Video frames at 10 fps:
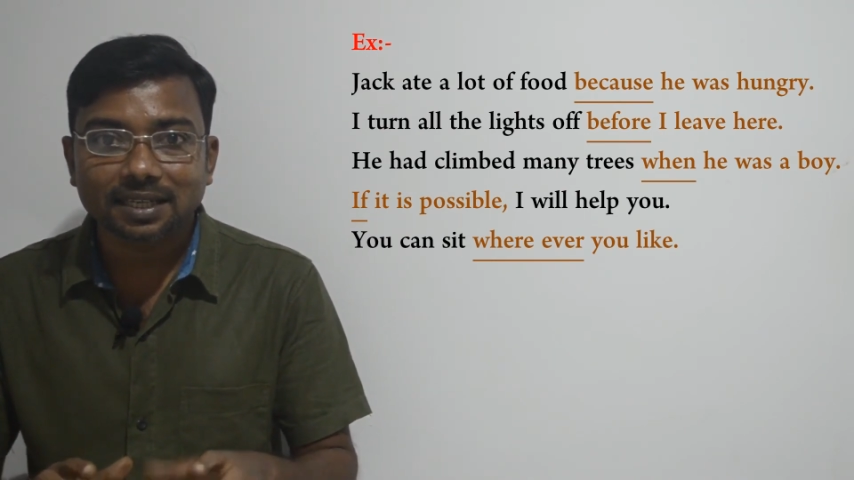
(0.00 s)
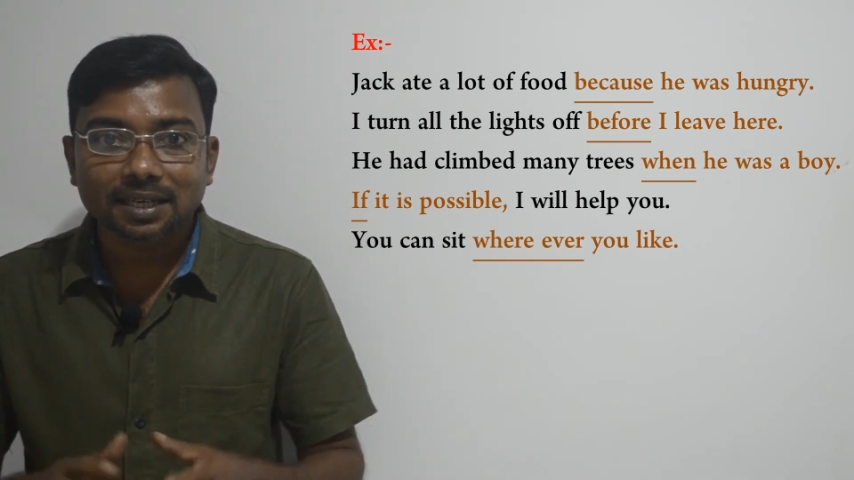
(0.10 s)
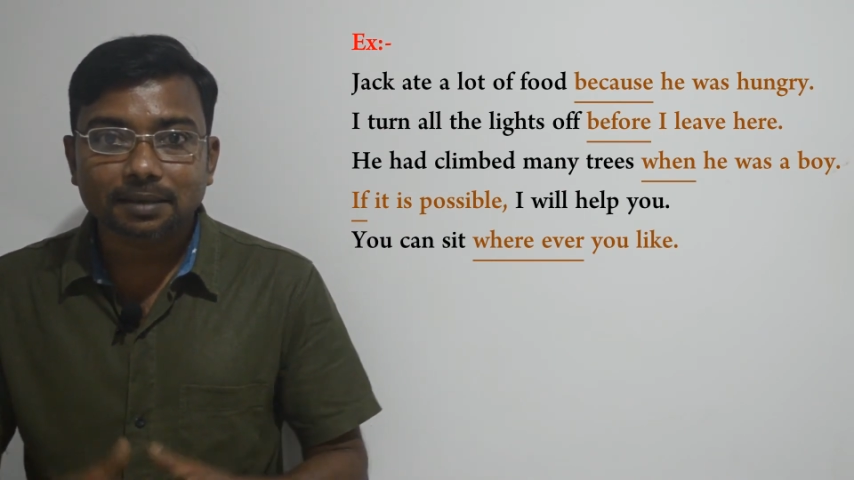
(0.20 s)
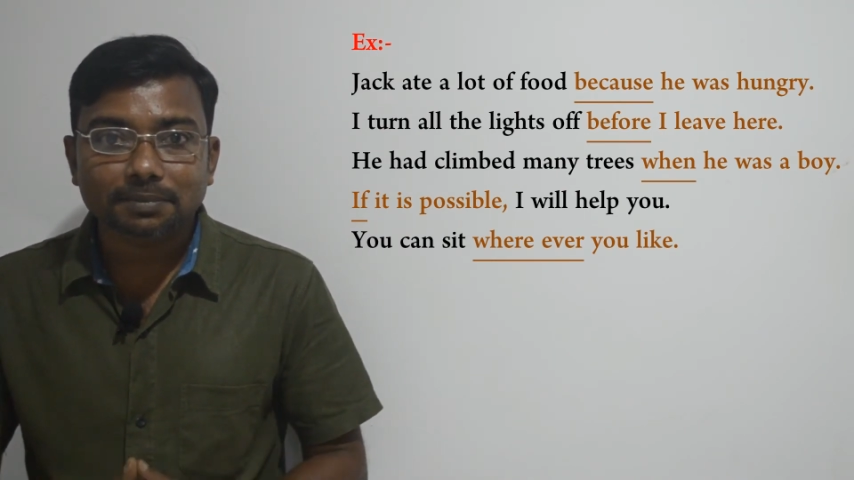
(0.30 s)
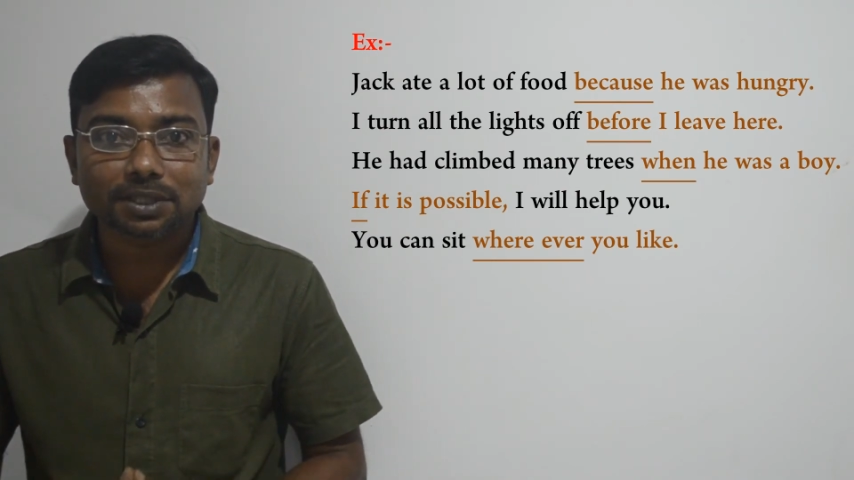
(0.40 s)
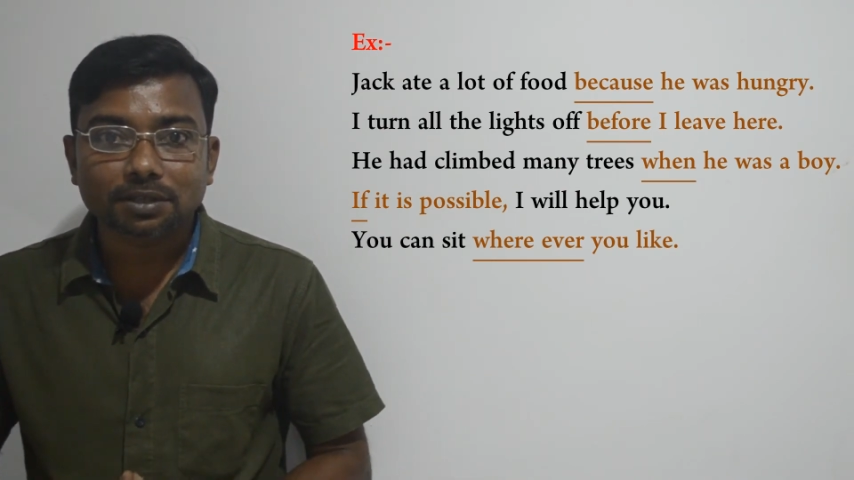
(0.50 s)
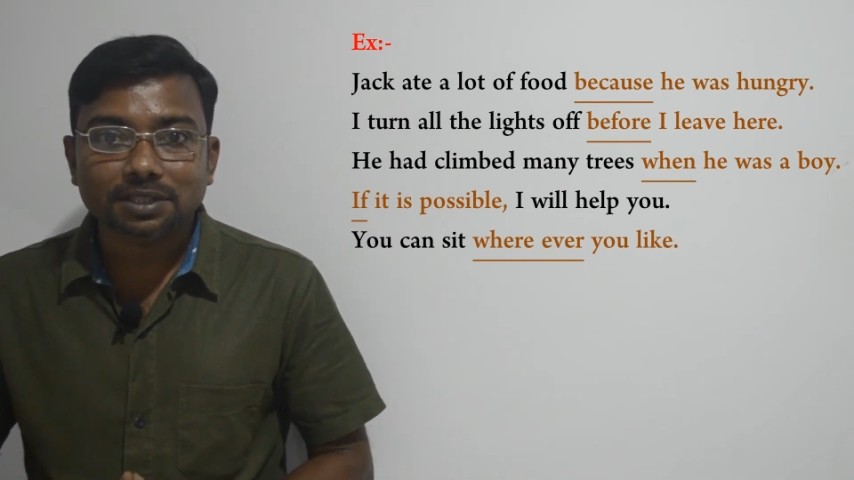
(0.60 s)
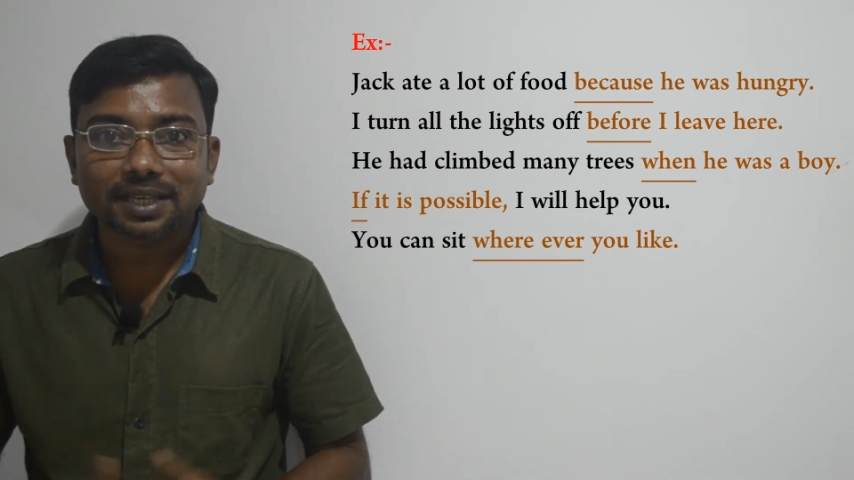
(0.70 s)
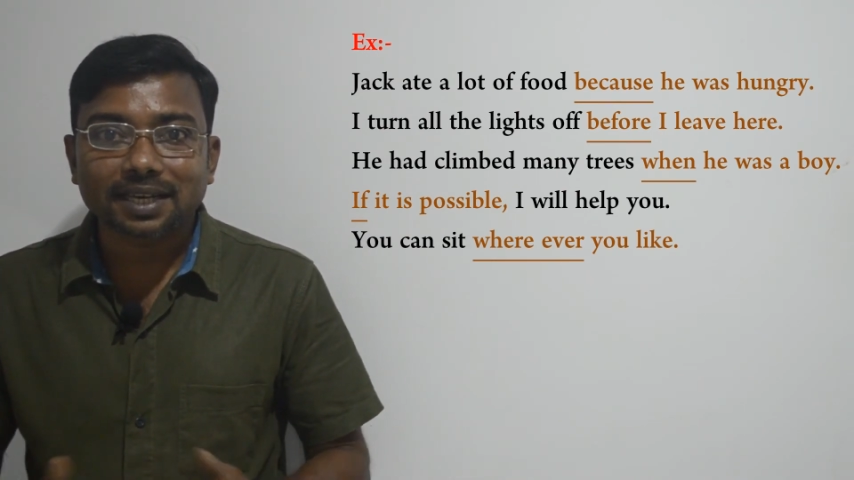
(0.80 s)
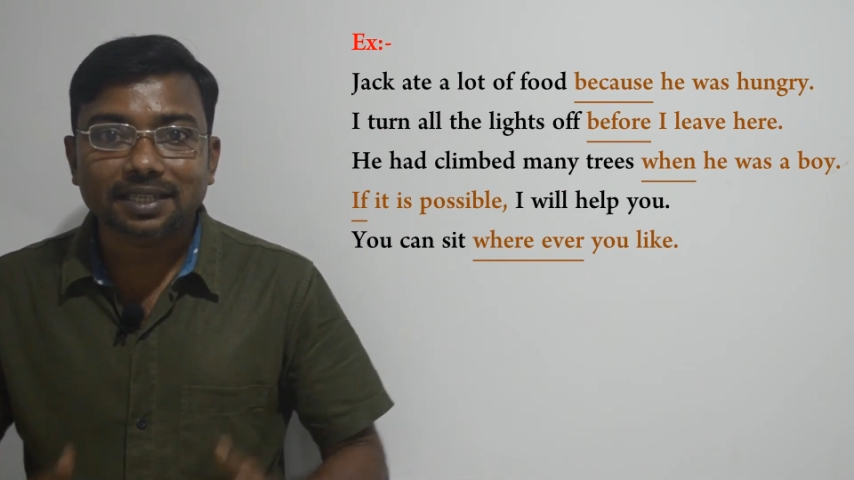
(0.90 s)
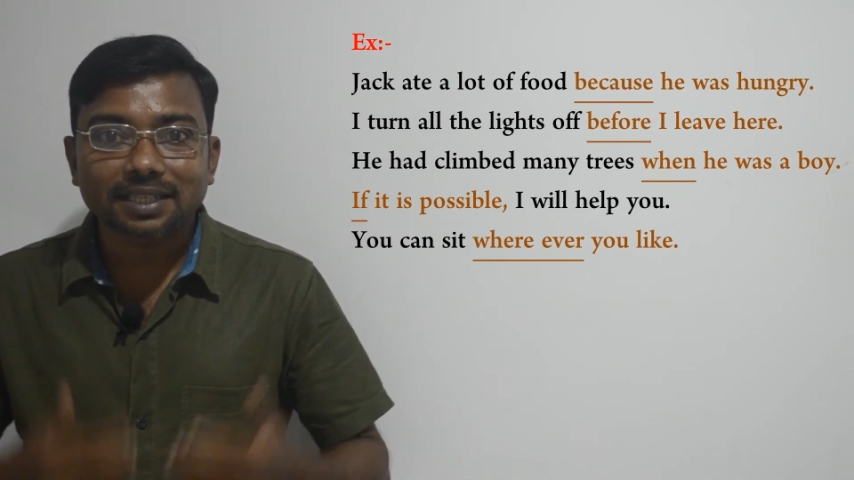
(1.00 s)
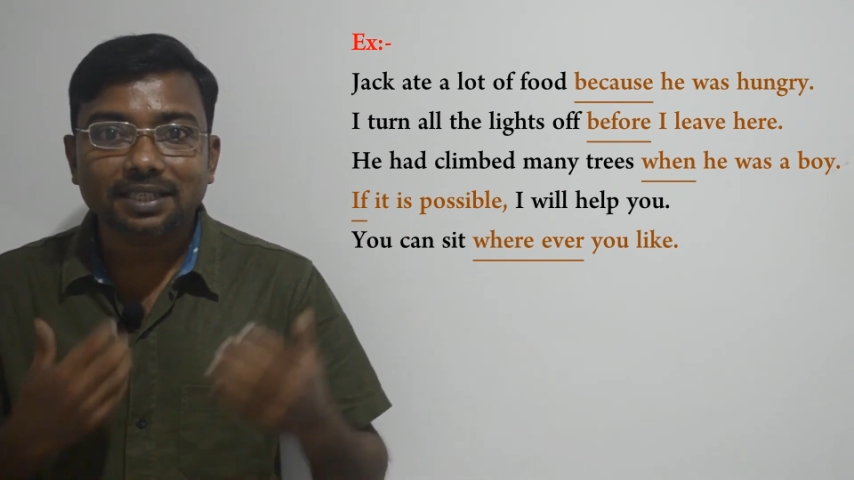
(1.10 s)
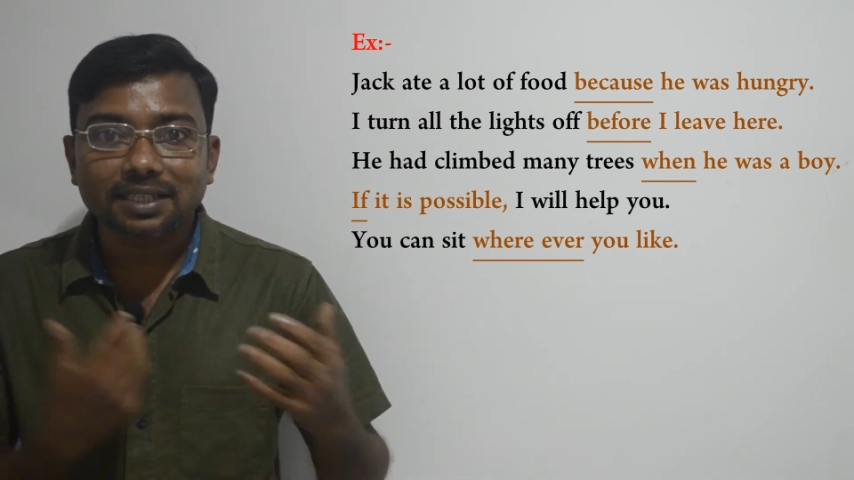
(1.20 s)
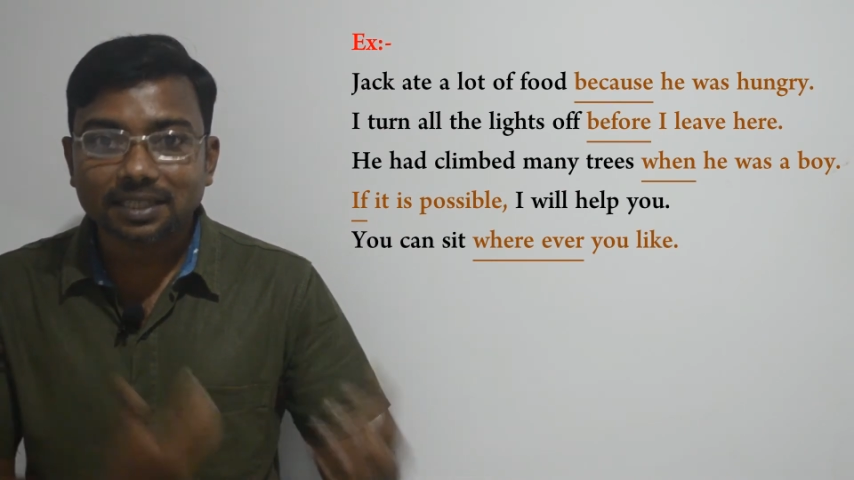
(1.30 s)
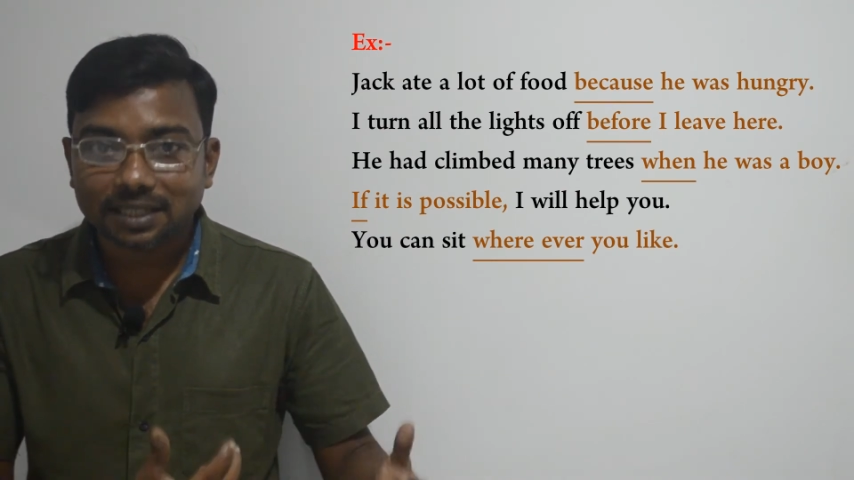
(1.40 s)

because they need